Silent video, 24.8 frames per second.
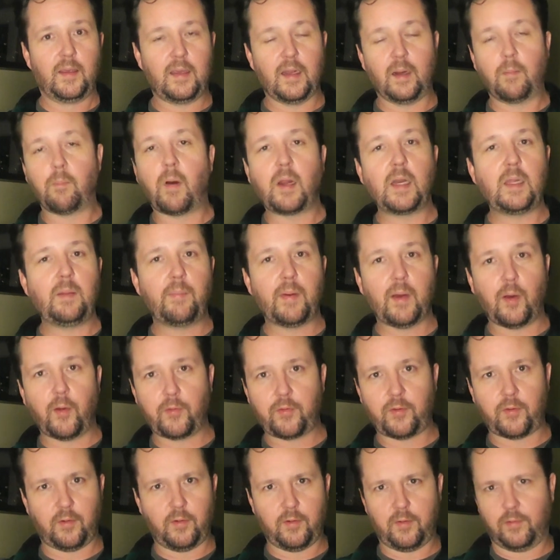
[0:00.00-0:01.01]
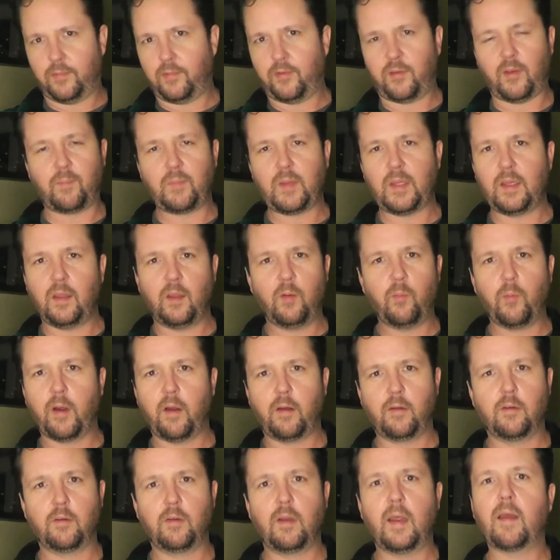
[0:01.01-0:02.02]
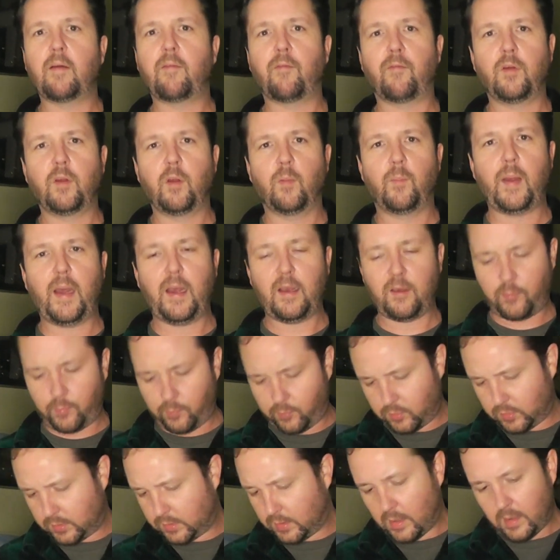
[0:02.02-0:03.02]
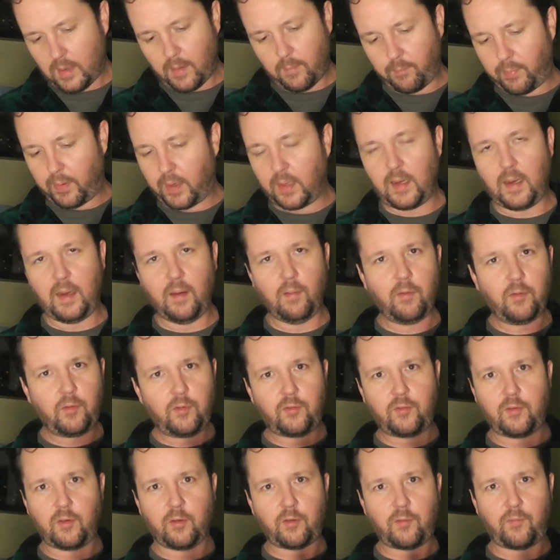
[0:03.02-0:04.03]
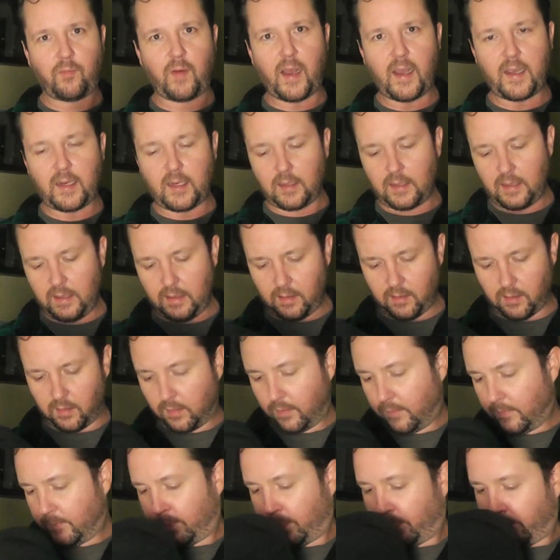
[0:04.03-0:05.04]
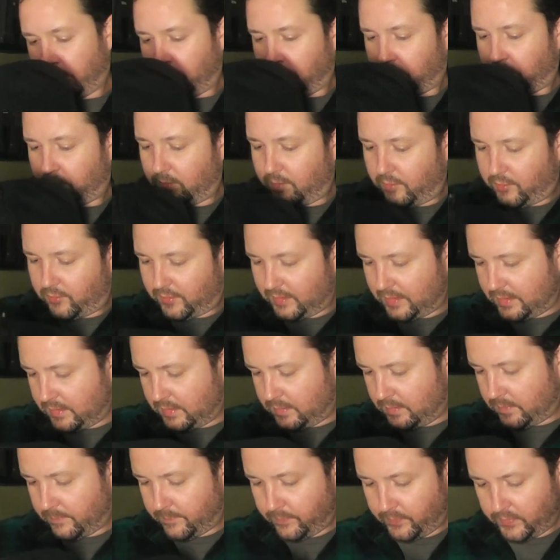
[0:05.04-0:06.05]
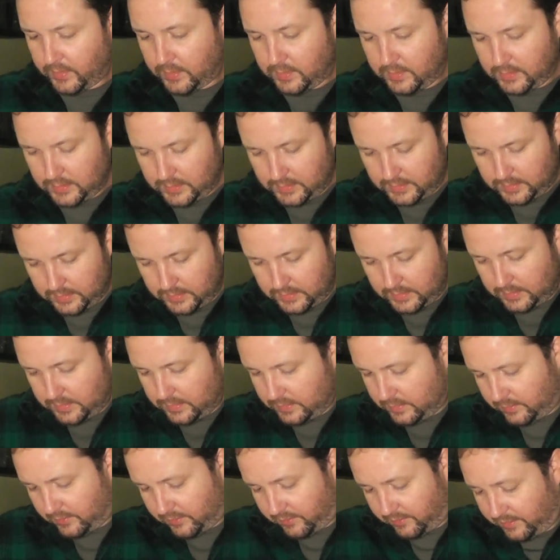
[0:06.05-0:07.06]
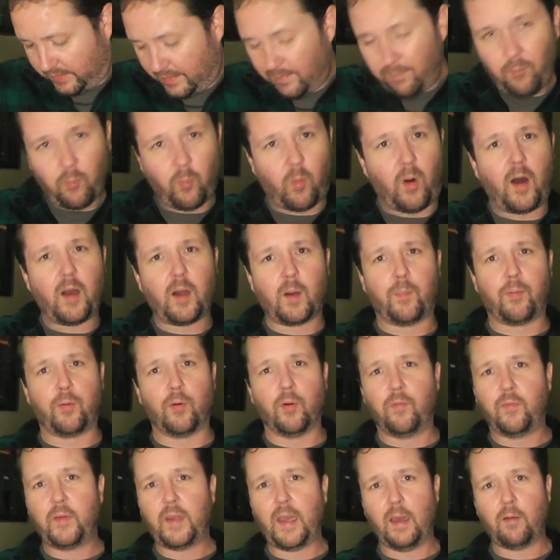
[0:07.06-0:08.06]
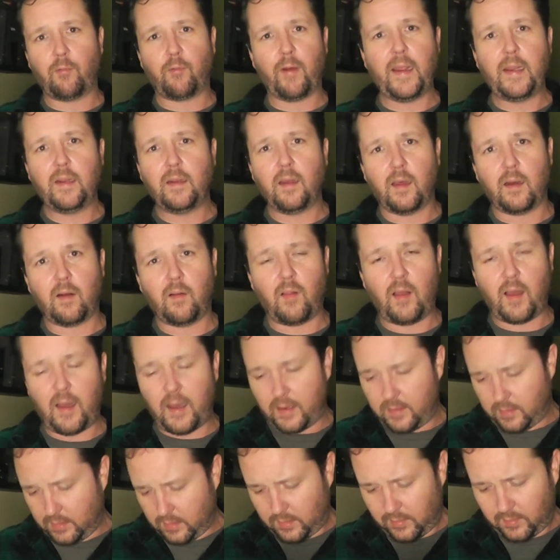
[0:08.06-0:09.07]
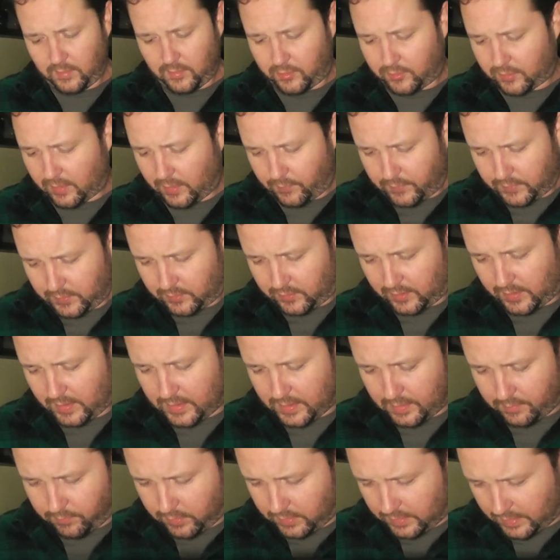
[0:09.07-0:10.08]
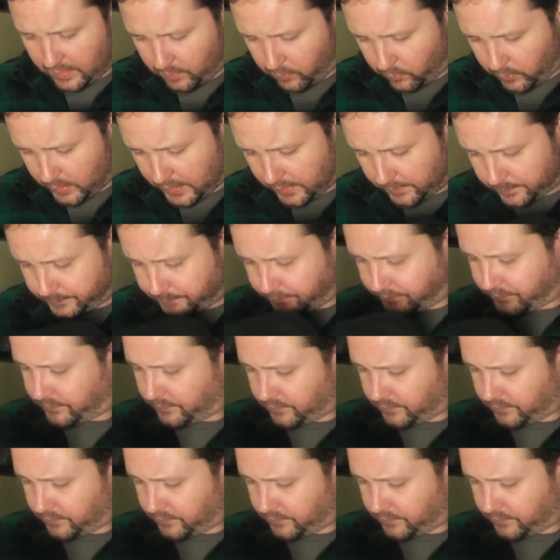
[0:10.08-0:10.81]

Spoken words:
get a money belt or something that you wear on your neck for your passport, but it was just fine in here. So this thing, it seemed waterproof. It got rained on a lot, and none of the stuff inside ever got wet.